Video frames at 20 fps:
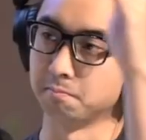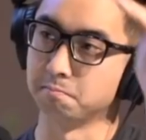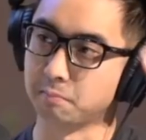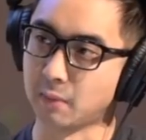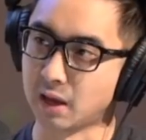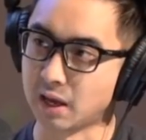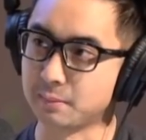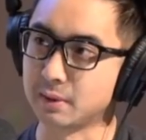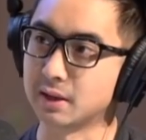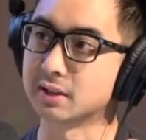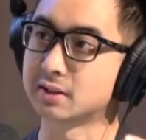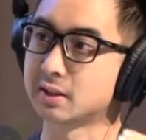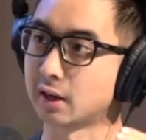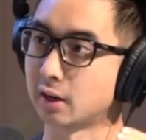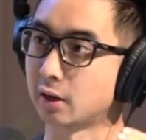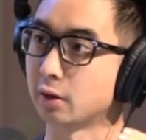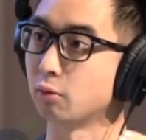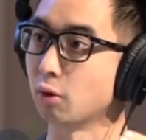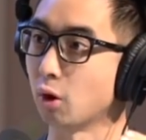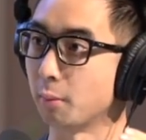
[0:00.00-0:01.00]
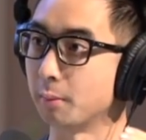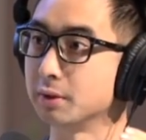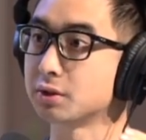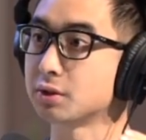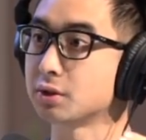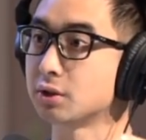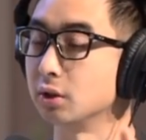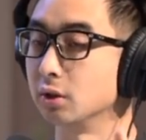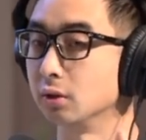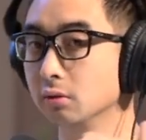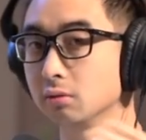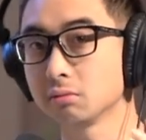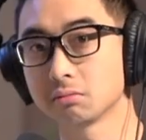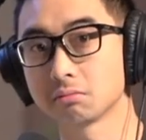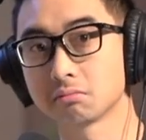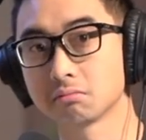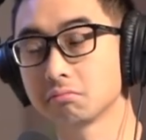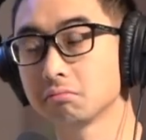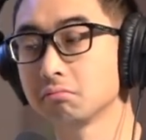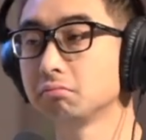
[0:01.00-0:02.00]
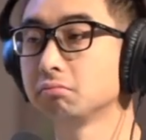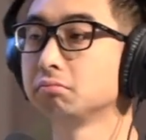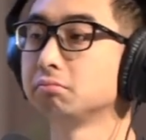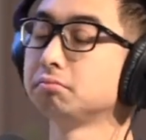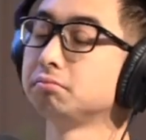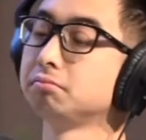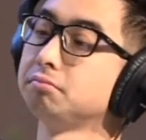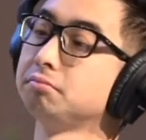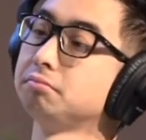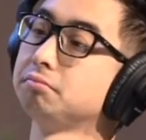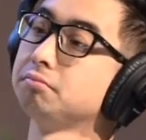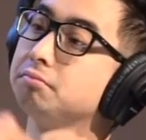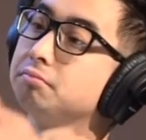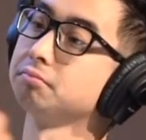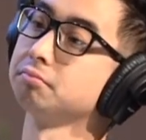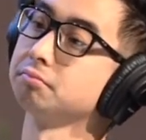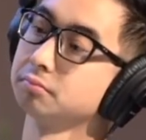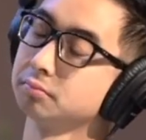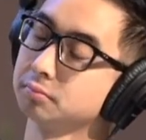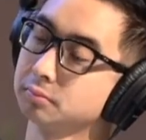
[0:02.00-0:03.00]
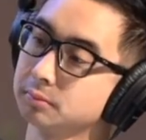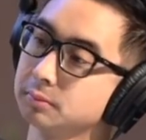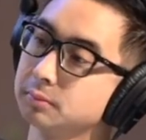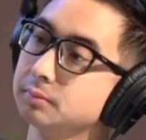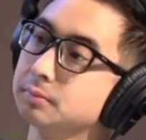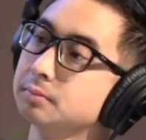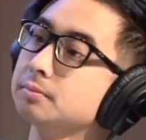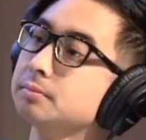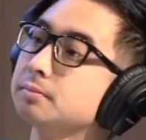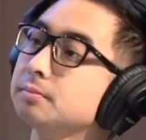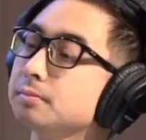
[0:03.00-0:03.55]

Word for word: Maybe yeah, it's there in Romans yeah. too. And there's strong textual links that